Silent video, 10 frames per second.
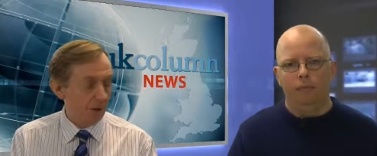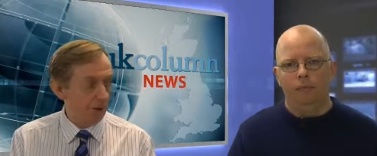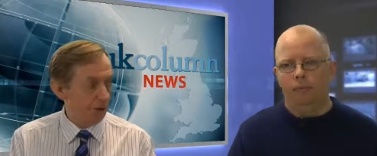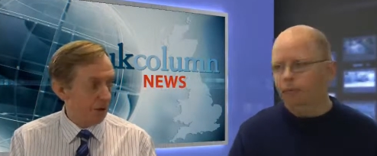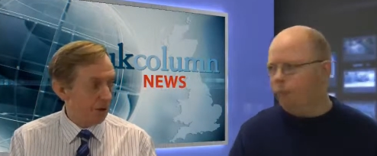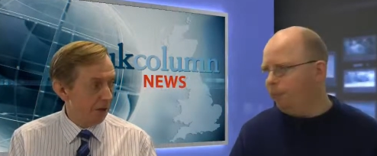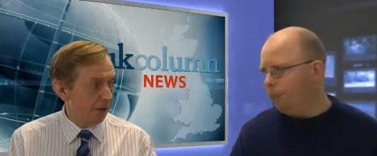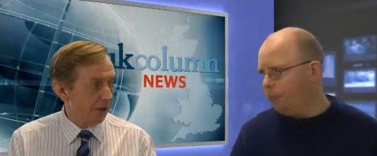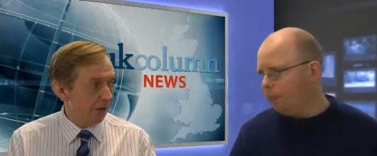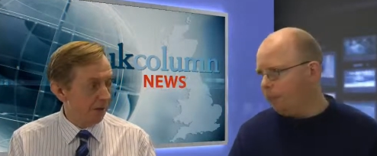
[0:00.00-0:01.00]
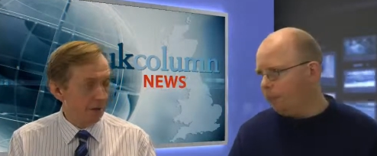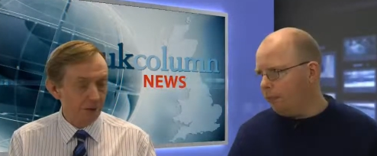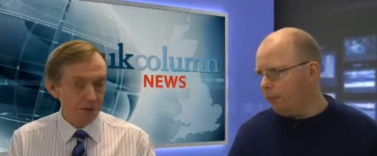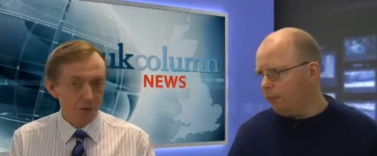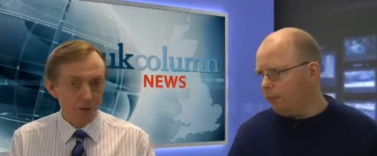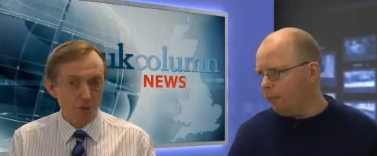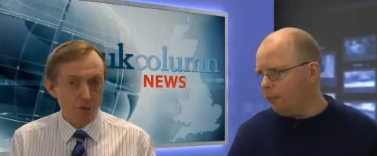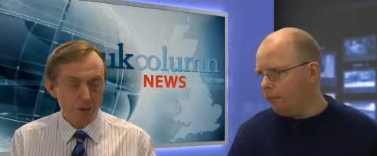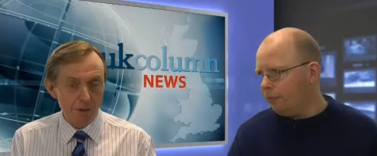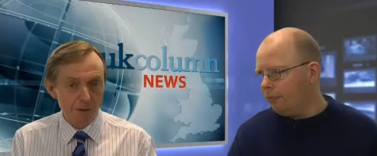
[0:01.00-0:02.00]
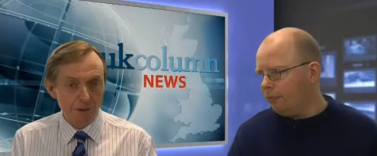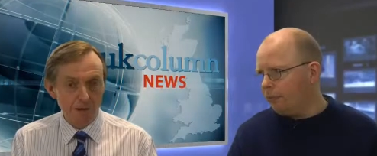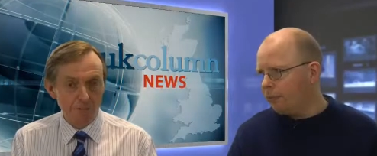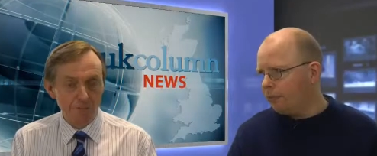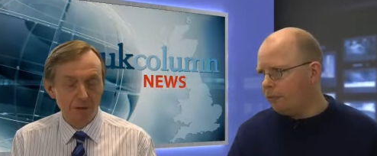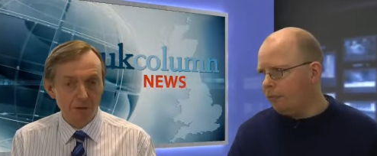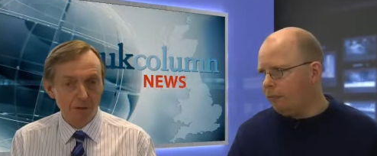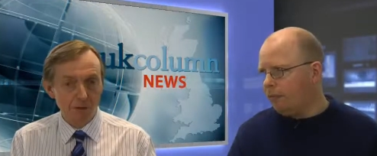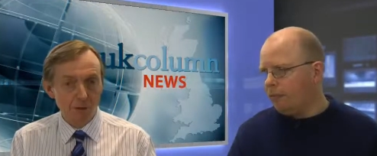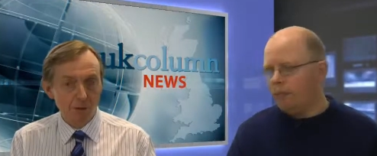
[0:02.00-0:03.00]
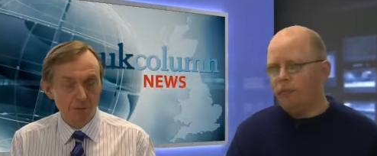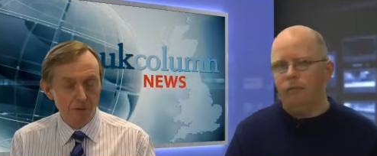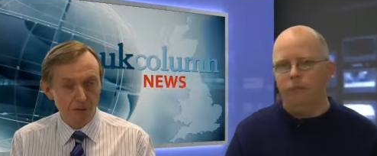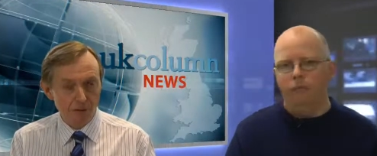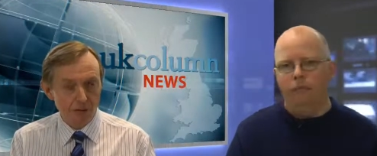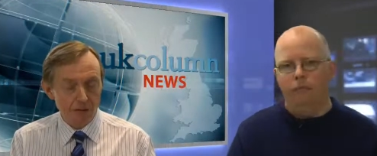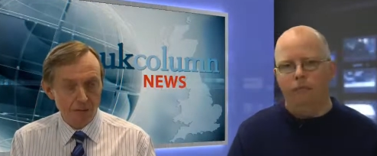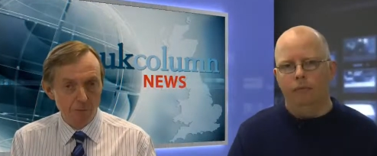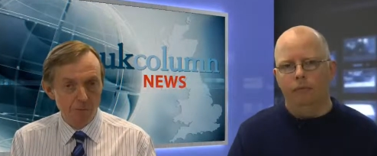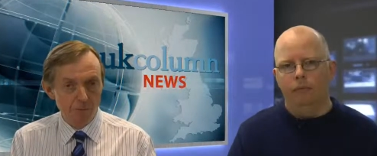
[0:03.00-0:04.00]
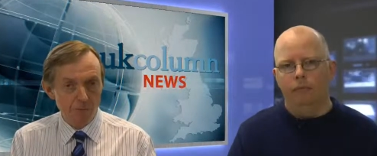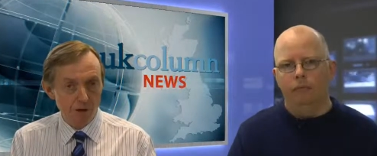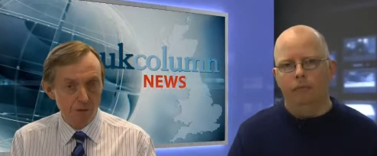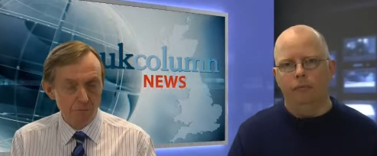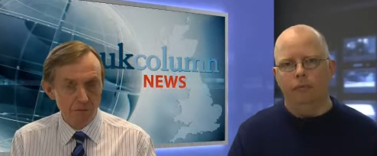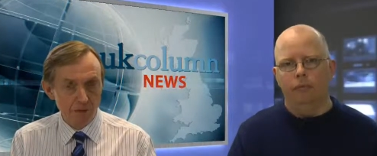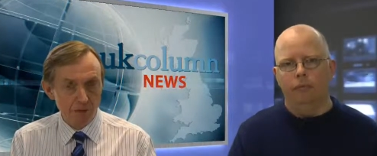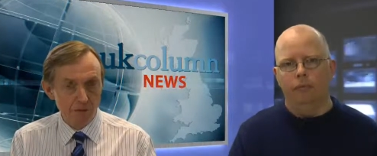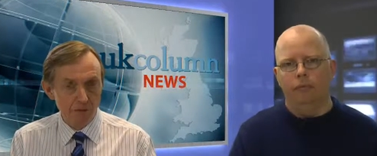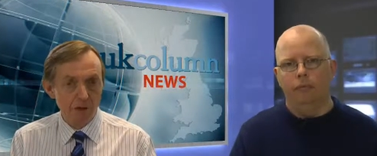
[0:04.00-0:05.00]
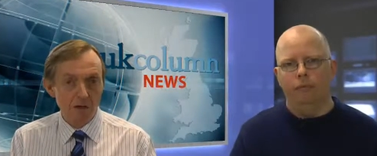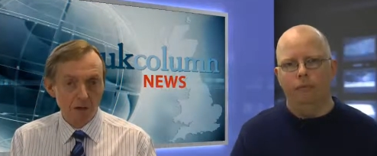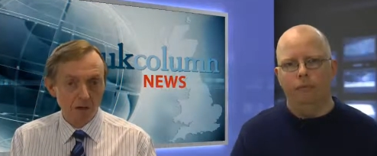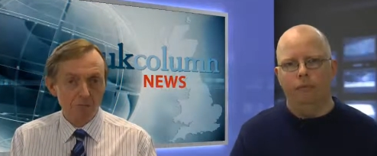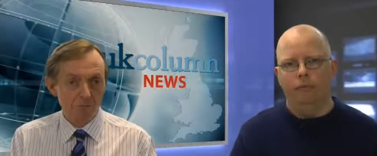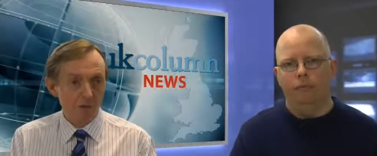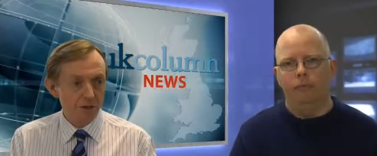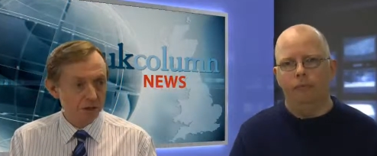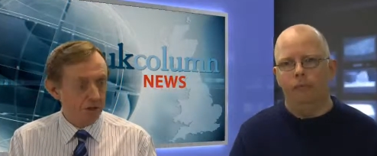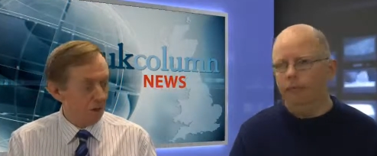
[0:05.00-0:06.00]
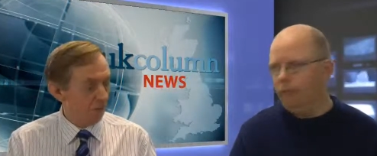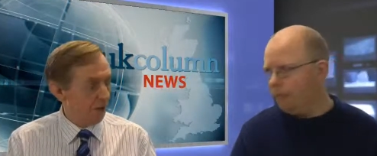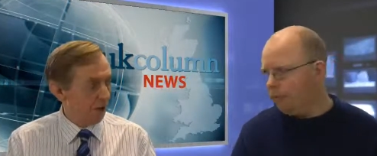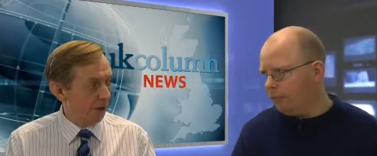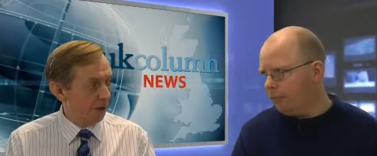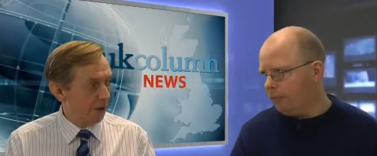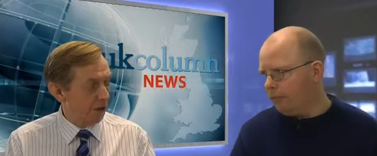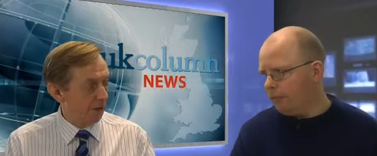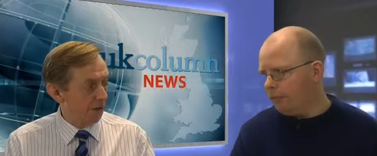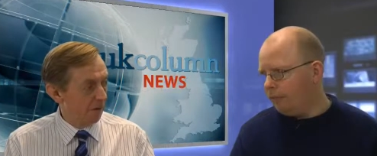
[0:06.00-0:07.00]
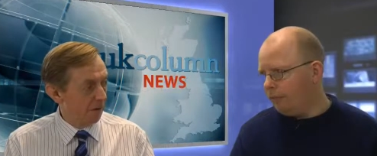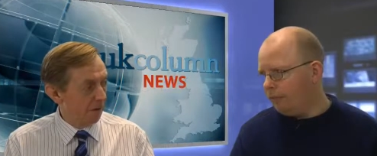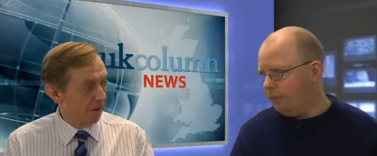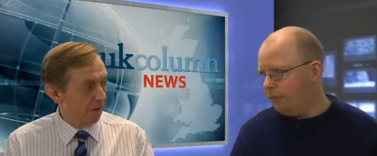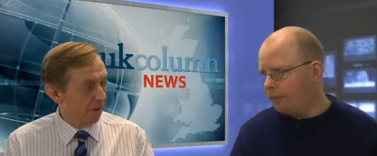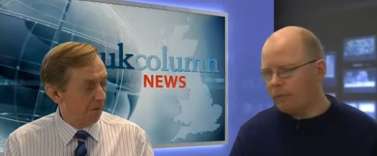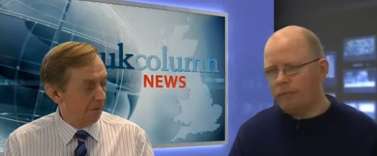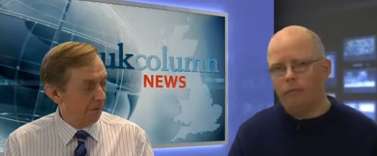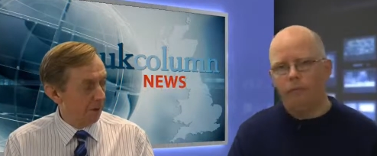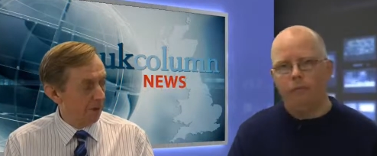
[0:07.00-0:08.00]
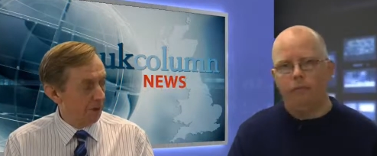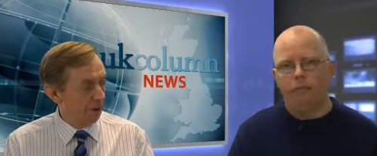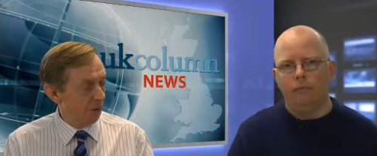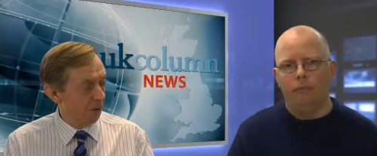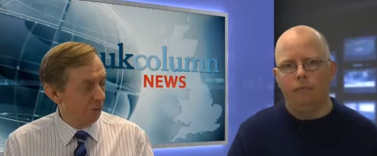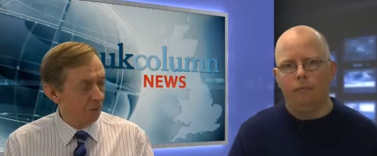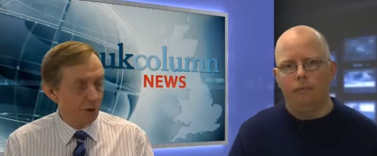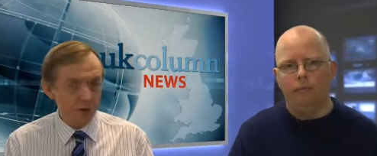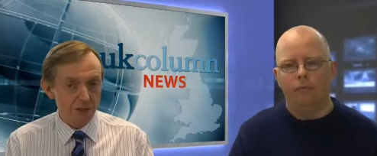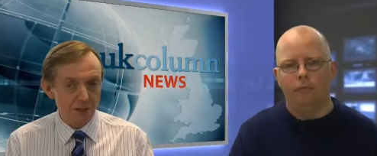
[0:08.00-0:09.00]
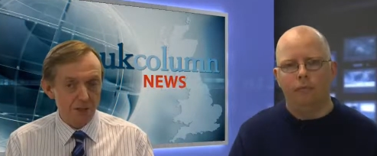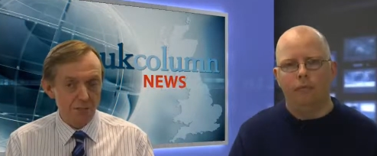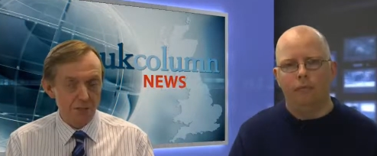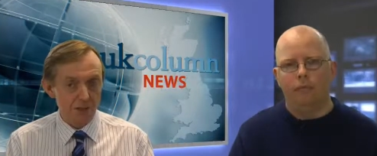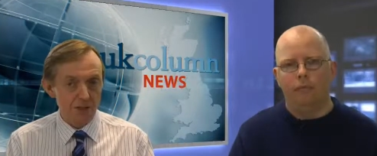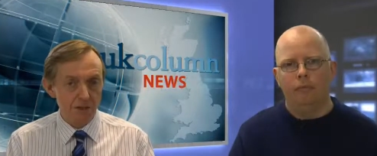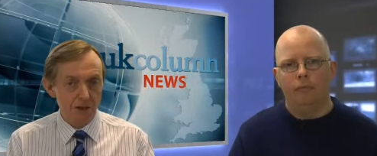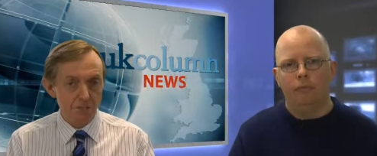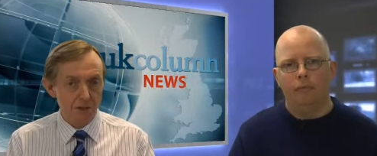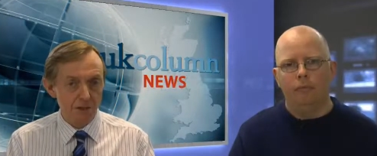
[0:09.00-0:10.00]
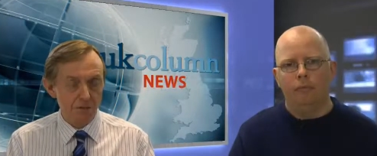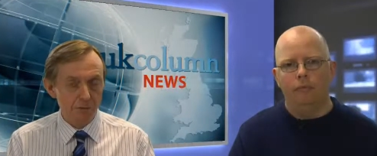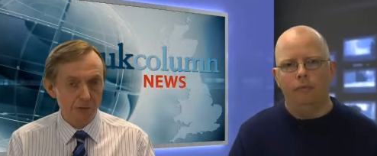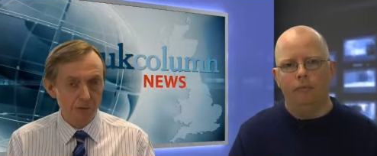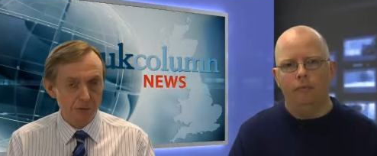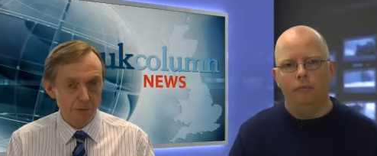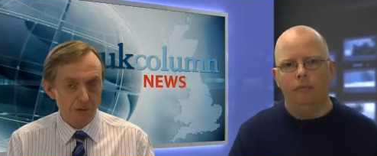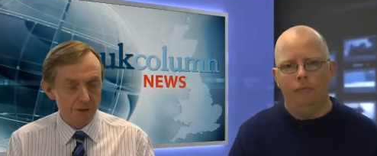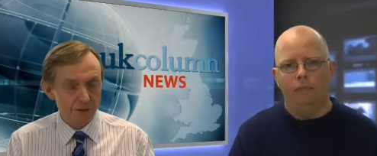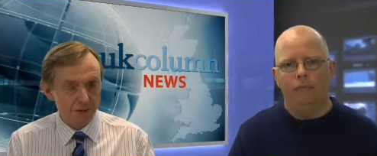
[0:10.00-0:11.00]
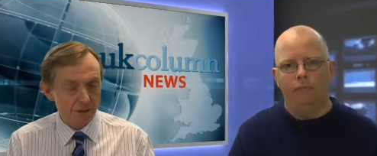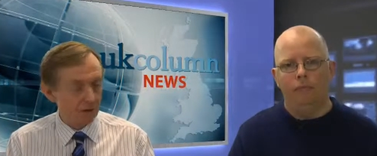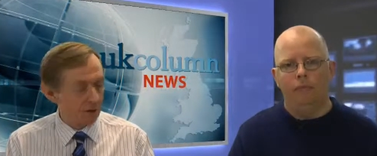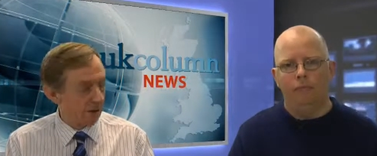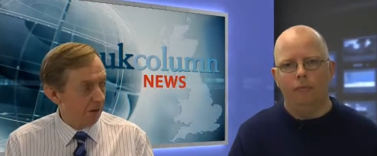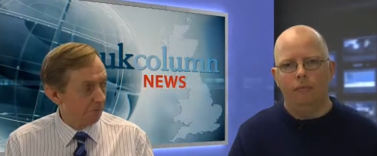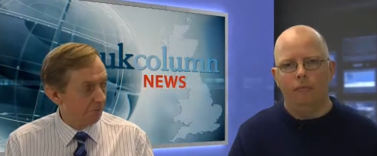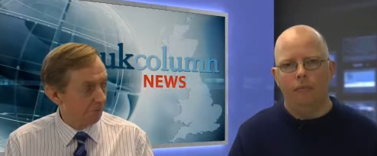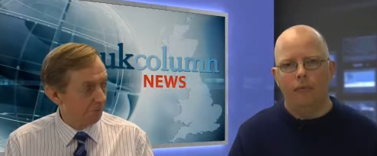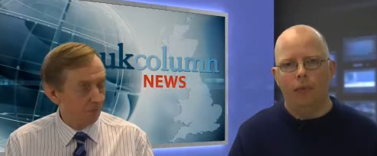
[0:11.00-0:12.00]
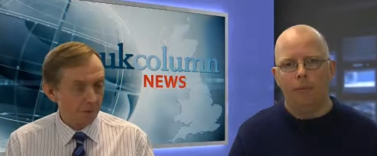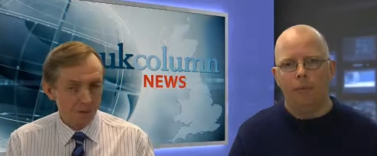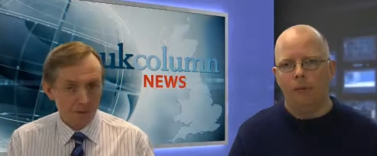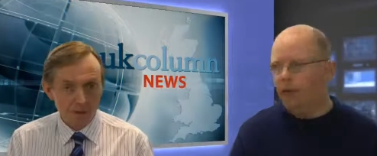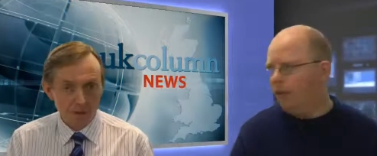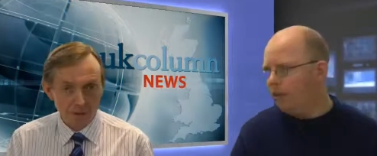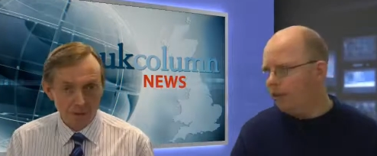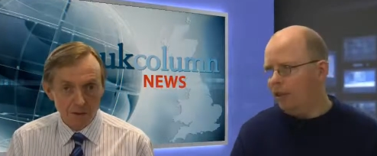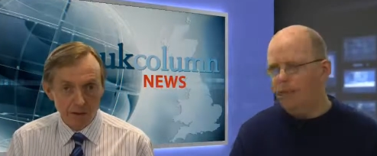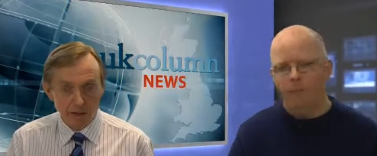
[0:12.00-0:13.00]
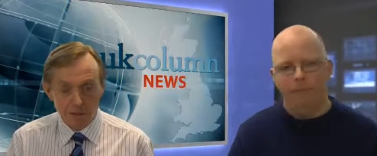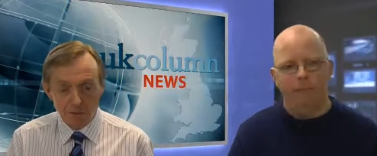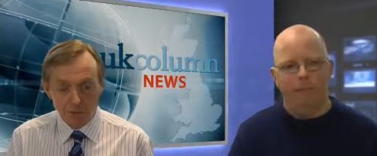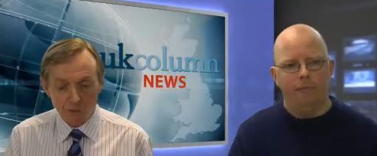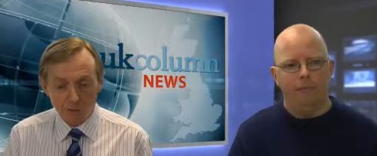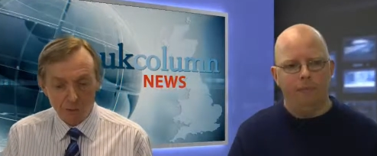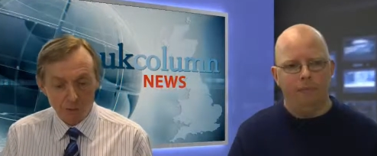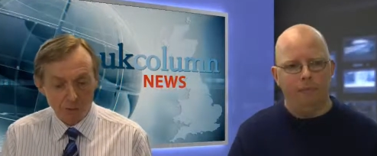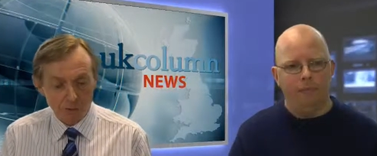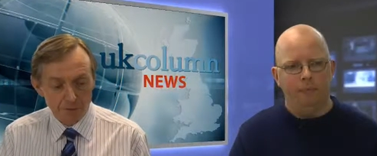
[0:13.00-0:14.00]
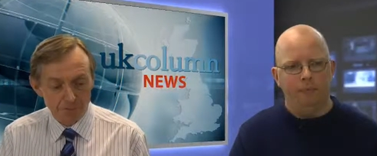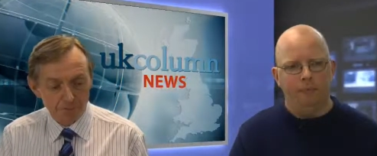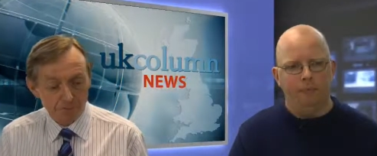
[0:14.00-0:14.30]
Speaker 1: interesting that, that it's described there as equivalent to Game of Thrones. So what is this? A recognition that the uh, the political system is an absolute game. It's mm. theatre. Absolute theatre. Yeah. To keep us occupied.